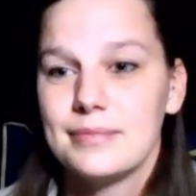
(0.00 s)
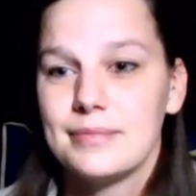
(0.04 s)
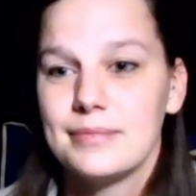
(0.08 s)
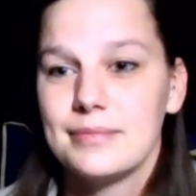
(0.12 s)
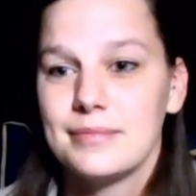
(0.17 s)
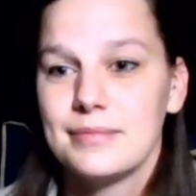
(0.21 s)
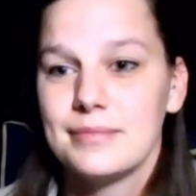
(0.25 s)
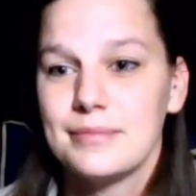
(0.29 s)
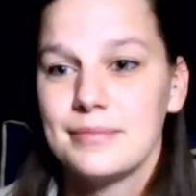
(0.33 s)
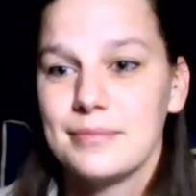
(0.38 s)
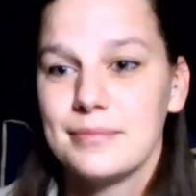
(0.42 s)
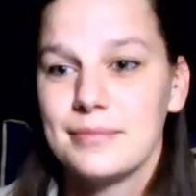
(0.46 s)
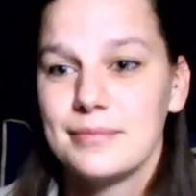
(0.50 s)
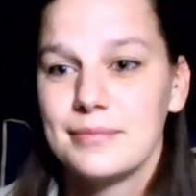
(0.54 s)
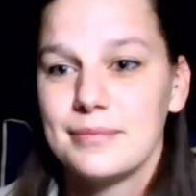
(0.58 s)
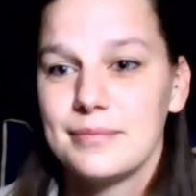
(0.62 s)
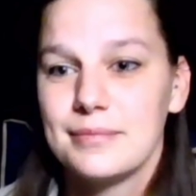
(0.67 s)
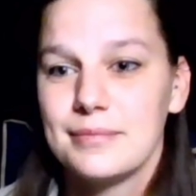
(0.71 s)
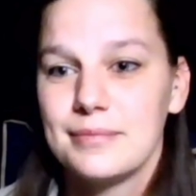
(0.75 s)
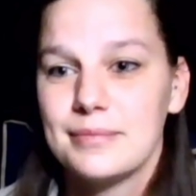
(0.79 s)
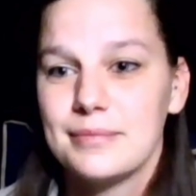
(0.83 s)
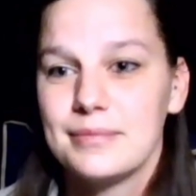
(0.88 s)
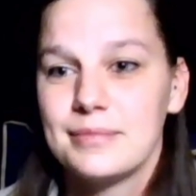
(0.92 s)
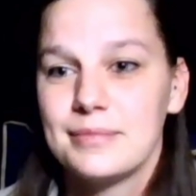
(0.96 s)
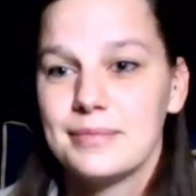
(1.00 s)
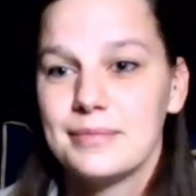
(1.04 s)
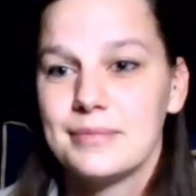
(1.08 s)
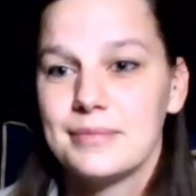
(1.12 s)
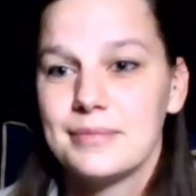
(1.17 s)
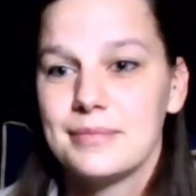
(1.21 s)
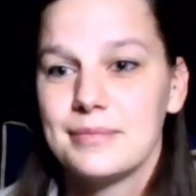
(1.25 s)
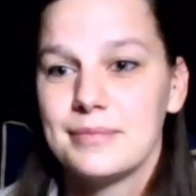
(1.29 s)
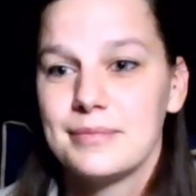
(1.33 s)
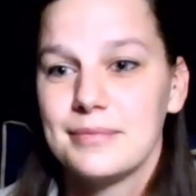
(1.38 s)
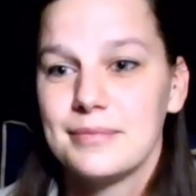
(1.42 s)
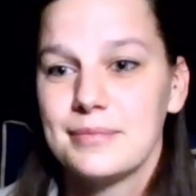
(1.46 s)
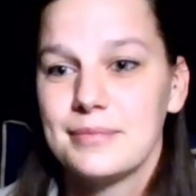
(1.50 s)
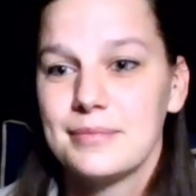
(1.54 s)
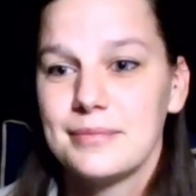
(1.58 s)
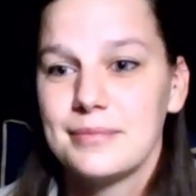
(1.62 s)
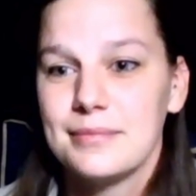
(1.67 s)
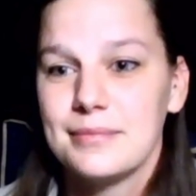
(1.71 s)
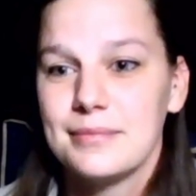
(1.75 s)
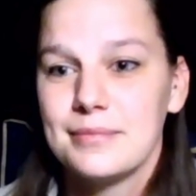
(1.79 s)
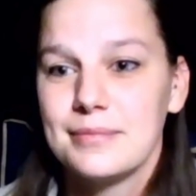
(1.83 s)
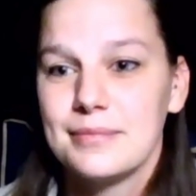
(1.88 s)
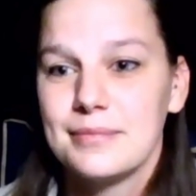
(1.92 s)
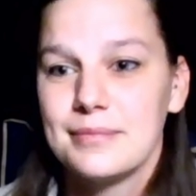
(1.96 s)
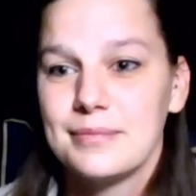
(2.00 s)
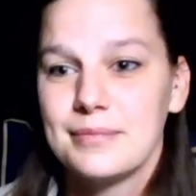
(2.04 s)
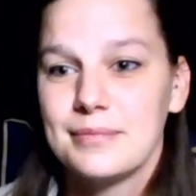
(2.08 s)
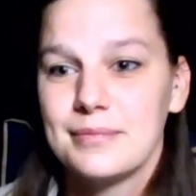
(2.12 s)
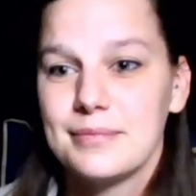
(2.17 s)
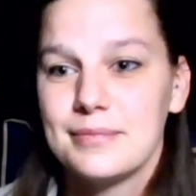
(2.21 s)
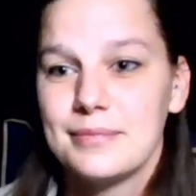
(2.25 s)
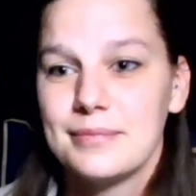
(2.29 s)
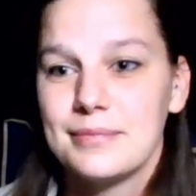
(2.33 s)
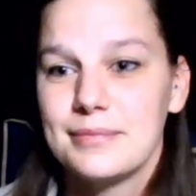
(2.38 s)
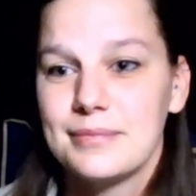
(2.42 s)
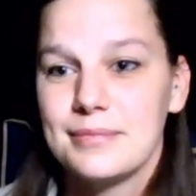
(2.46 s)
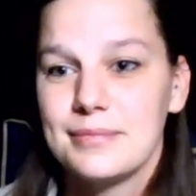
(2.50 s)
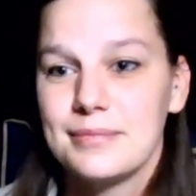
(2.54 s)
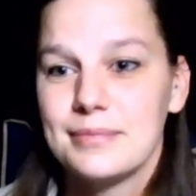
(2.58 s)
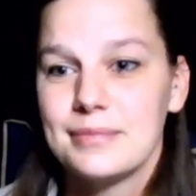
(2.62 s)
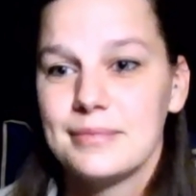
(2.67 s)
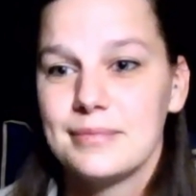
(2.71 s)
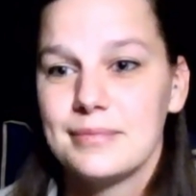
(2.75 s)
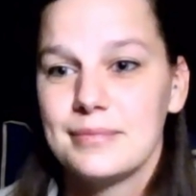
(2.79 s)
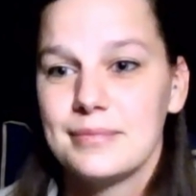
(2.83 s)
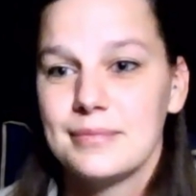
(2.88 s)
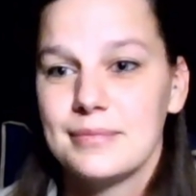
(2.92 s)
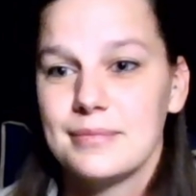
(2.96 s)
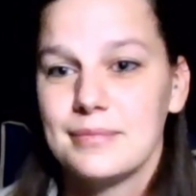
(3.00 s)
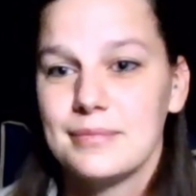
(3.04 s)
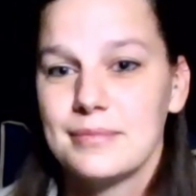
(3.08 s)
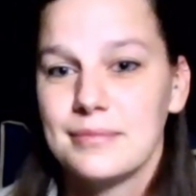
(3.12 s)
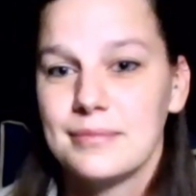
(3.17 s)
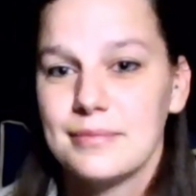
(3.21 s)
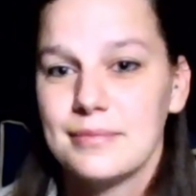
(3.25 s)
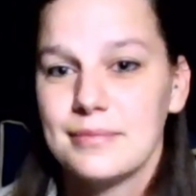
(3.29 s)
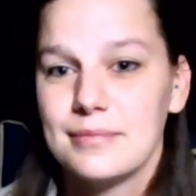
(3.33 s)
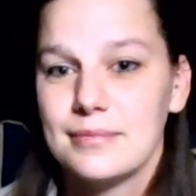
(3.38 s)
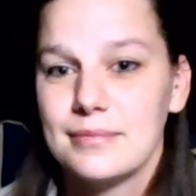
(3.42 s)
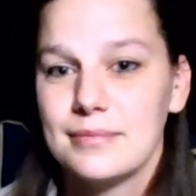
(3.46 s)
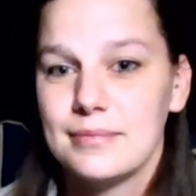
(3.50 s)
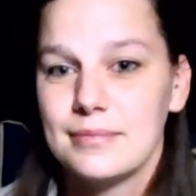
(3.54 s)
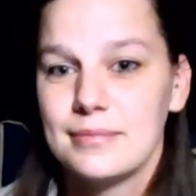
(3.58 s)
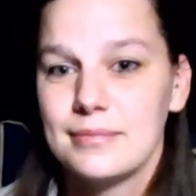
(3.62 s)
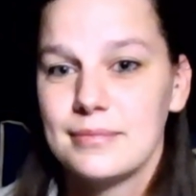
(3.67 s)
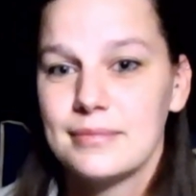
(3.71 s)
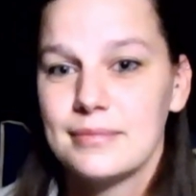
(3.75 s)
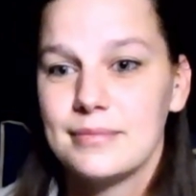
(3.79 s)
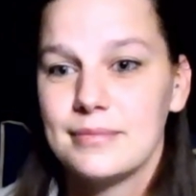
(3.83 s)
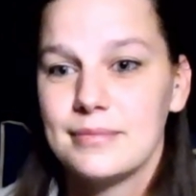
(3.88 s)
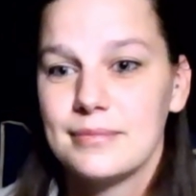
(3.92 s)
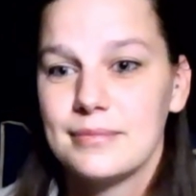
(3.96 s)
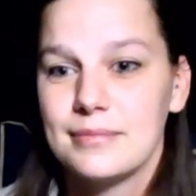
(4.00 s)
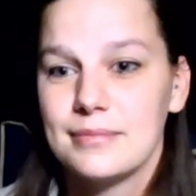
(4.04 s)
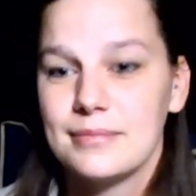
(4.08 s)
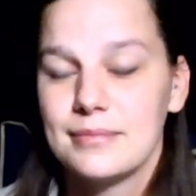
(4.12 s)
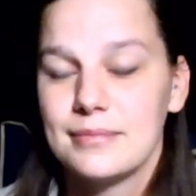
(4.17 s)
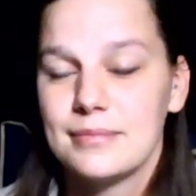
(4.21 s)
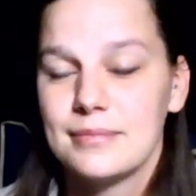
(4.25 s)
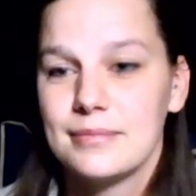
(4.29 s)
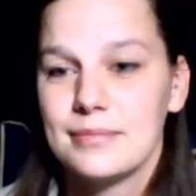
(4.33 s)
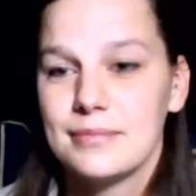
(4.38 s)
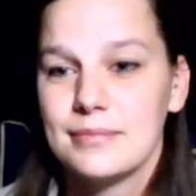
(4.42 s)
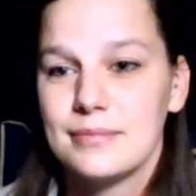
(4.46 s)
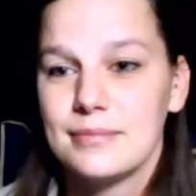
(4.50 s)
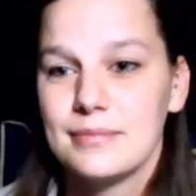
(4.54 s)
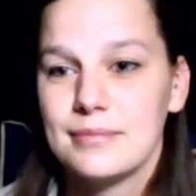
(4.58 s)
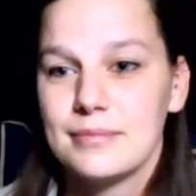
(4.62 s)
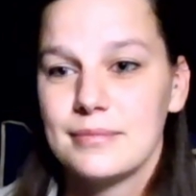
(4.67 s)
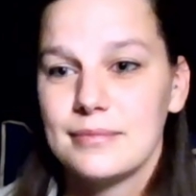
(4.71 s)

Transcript: No words are spoken by the person on screen.